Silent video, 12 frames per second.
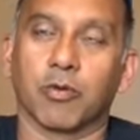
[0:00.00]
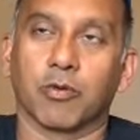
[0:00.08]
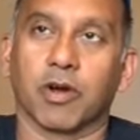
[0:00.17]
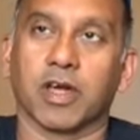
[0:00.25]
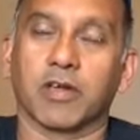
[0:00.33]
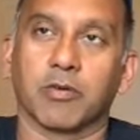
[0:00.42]

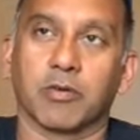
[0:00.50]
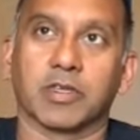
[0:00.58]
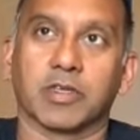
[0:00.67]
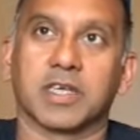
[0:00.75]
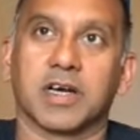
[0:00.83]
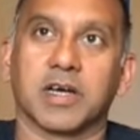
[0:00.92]
right all the
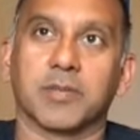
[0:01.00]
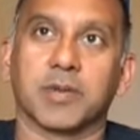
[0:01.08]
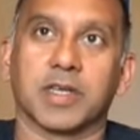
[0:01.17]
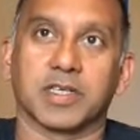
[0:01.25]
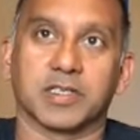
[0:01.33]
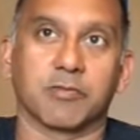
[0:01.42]
time, and
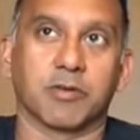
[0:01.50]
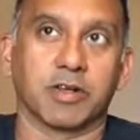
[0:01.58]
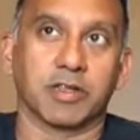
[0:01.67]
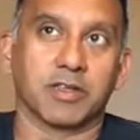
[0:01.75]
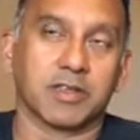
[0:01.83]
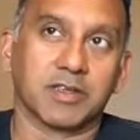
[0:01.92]
actually we're
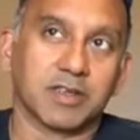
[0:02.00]
in